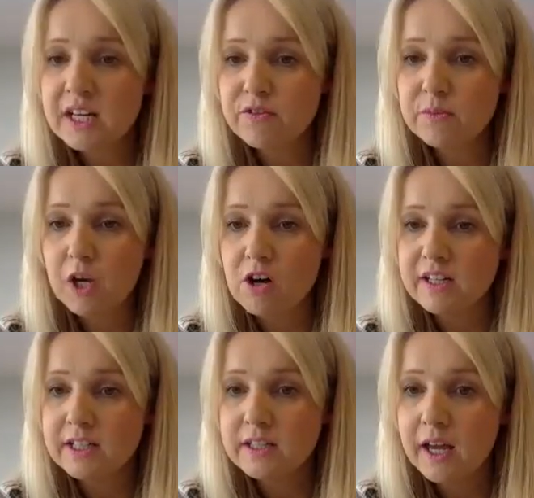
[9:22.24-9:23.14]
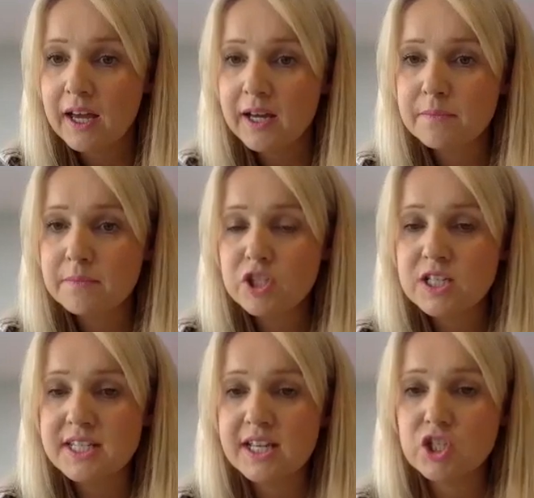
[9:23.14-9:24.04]
here from Lauren. She
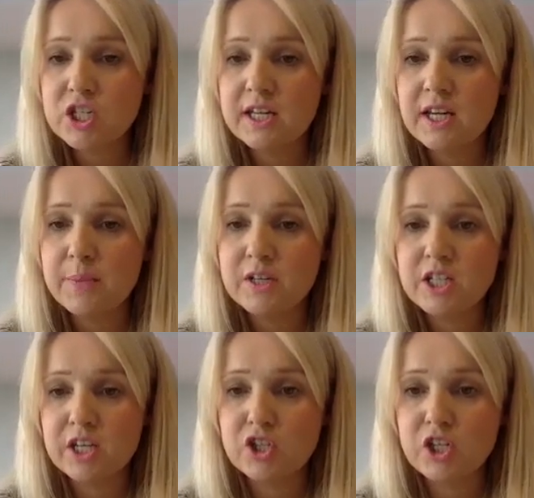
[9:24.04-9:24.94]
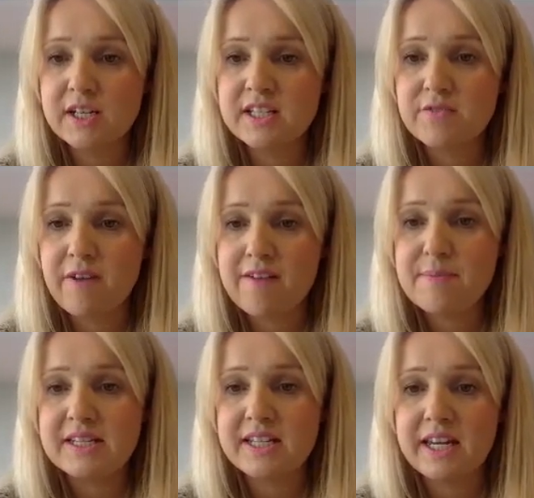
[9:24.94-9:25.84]
said she appreciates journalists are very
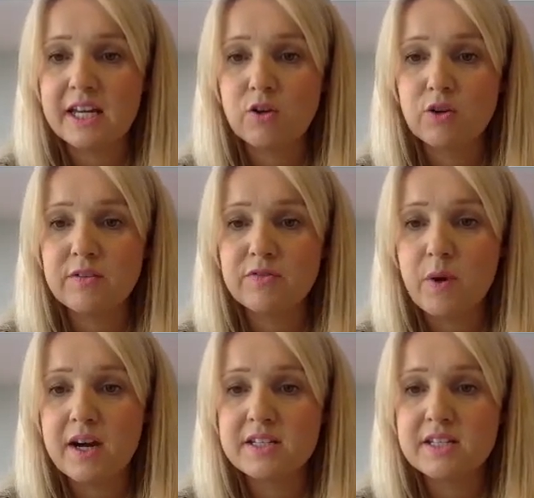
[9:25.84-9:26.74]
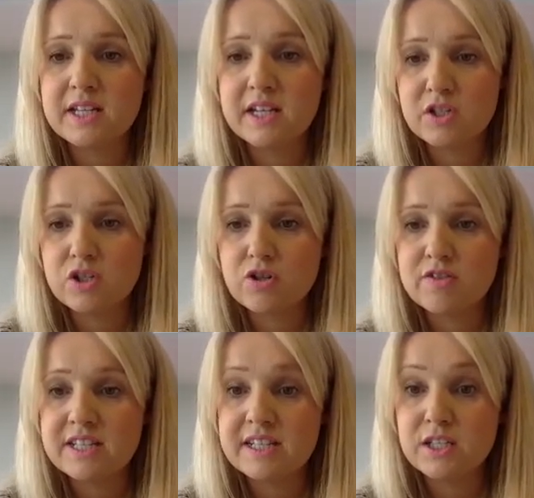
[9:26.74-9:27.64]
busy and looking for ways to turn
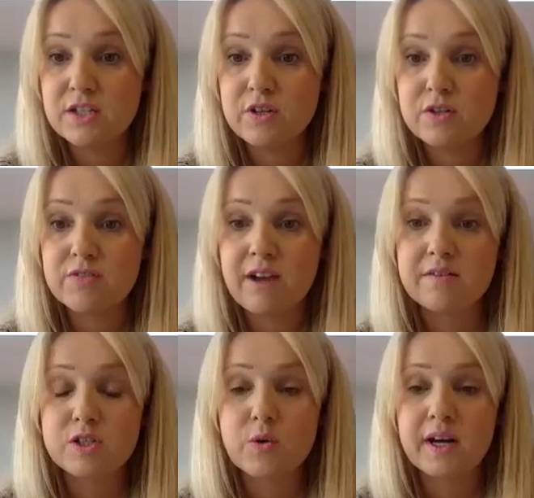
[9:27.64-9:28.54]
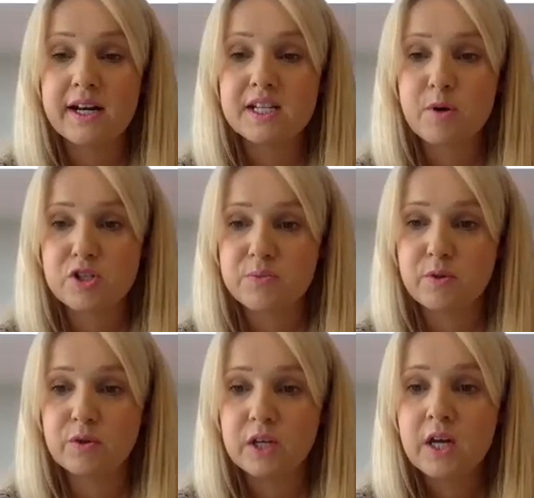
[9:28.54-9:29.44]
stories and interviews around as quickly as
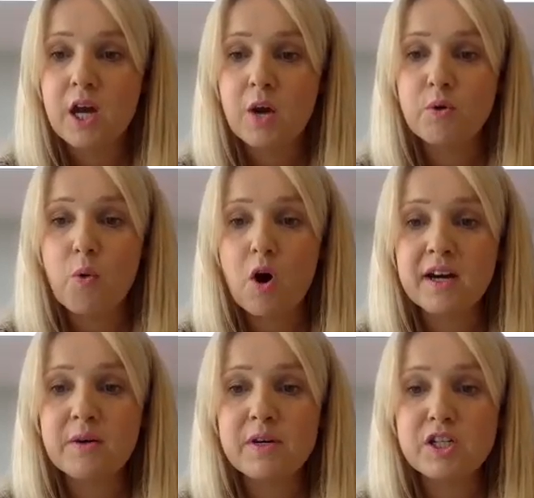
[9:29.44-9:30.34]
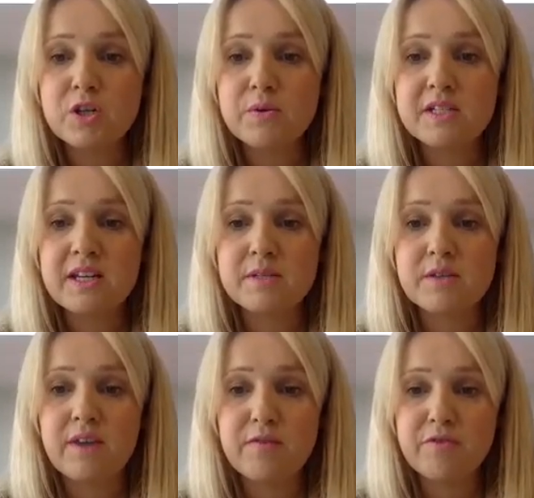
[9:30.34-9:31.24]
possible. But what can we do in terms
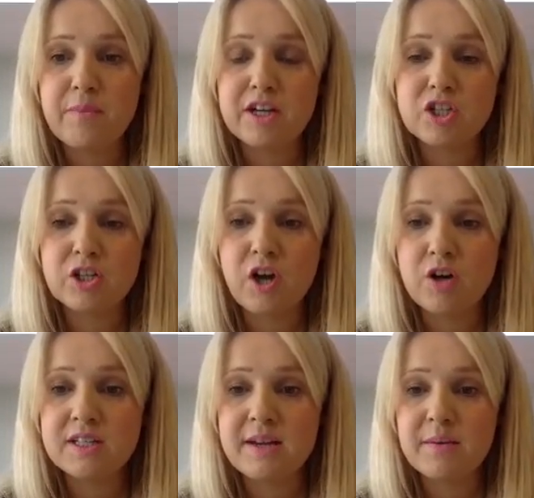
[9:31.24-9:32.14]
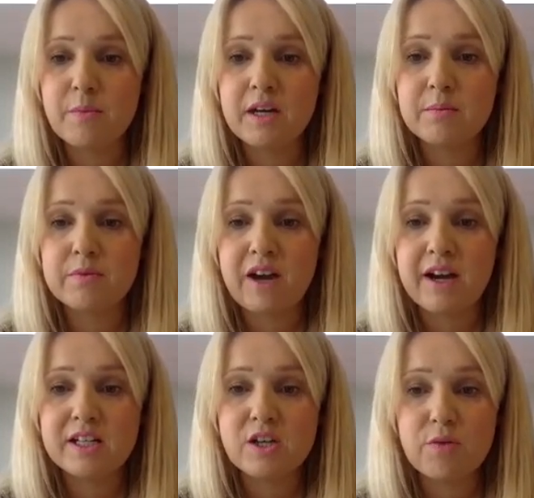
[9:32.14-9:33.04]
of information and content we can
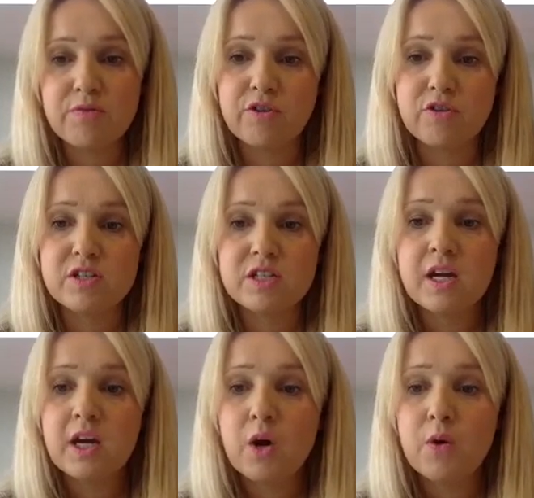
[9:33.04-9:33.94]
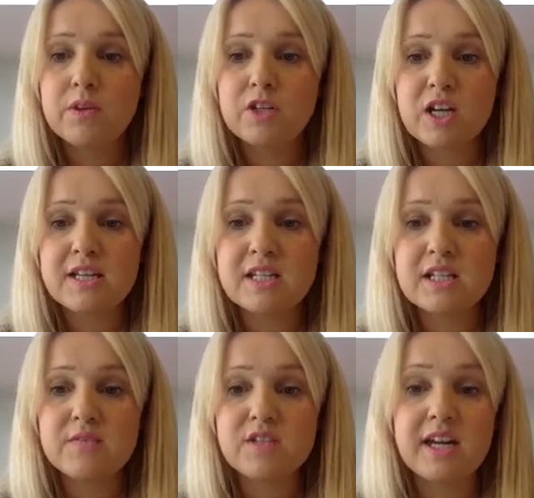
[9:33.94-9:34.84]
provide upfront with the
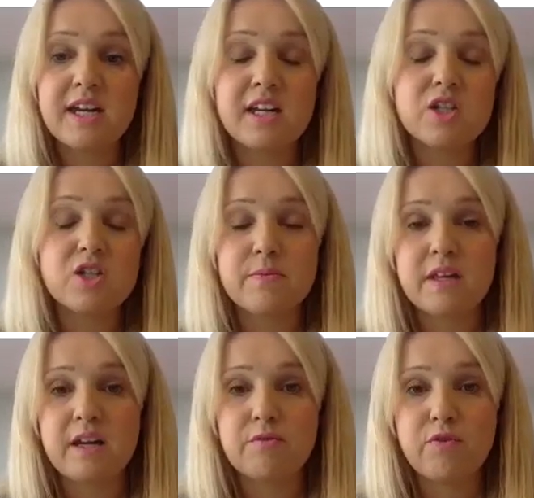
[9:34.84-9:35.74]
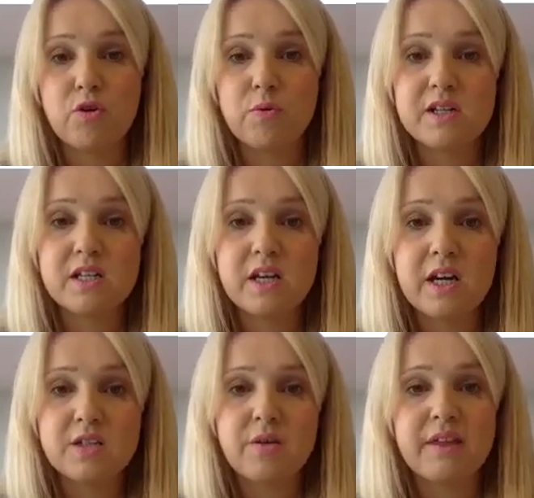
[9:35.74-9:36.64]
chances of taking something forward?
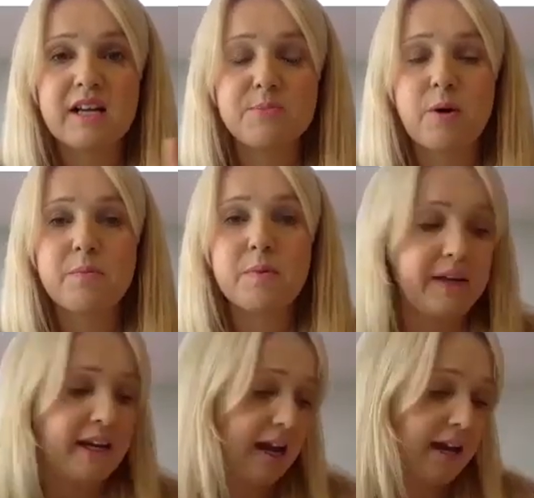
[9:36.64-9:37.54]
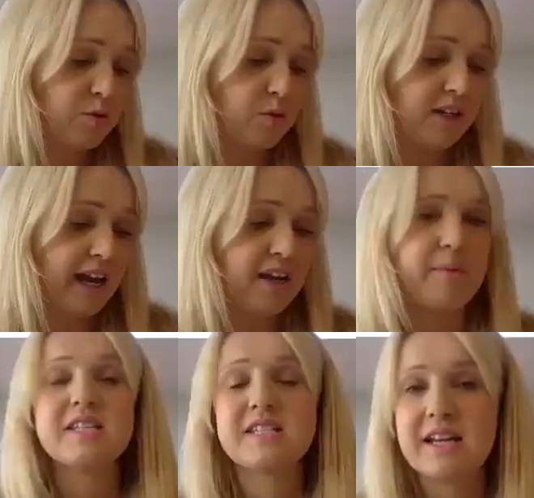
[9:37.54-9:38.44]
So I think that's probably, I had one again
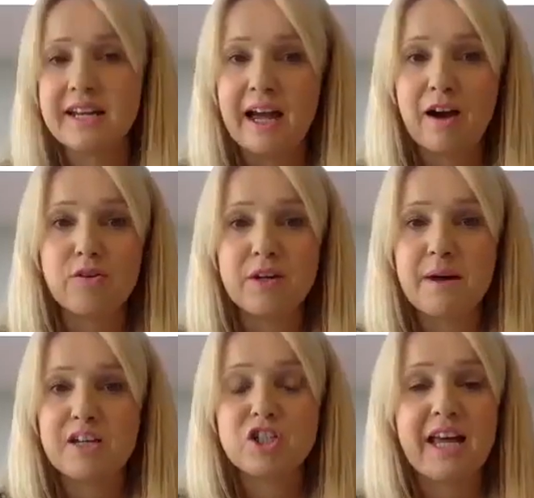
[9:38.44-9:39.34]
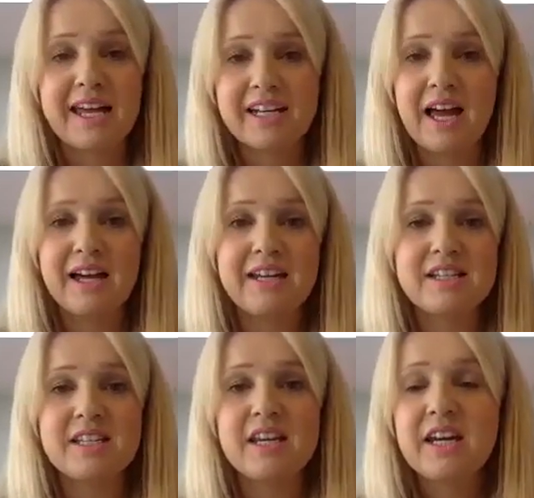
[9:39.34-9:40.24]
about standing out. You mentioned
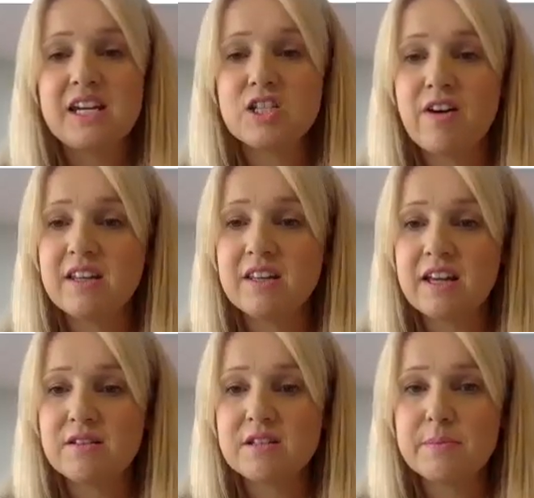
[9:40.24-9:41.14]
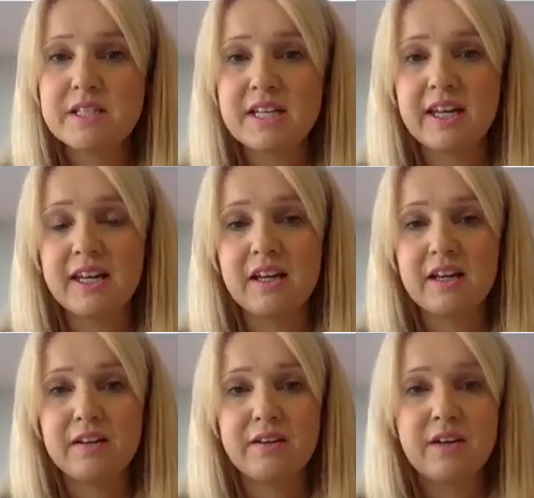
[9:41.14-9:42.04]
headlines. Is there anything else in
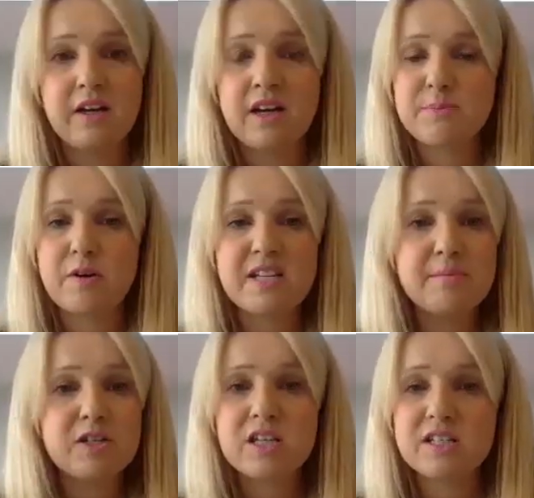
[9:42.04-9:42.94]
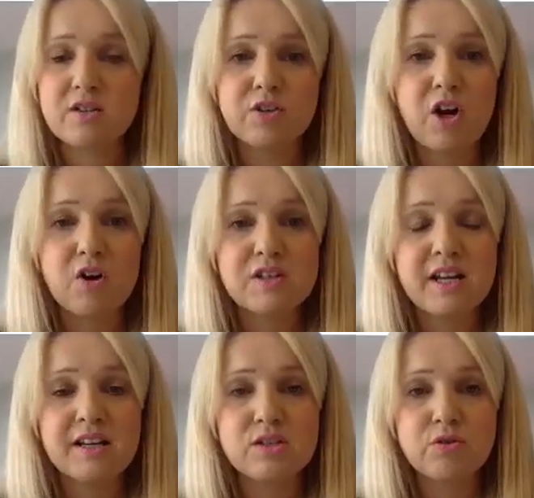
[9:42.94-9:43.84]
particular, I suppose images and other
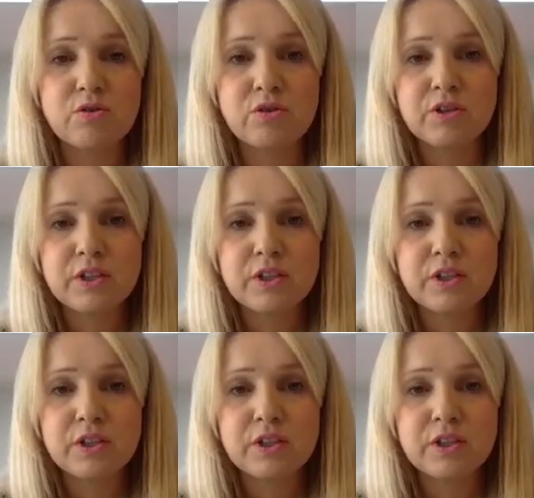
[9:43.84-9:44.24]
content, or?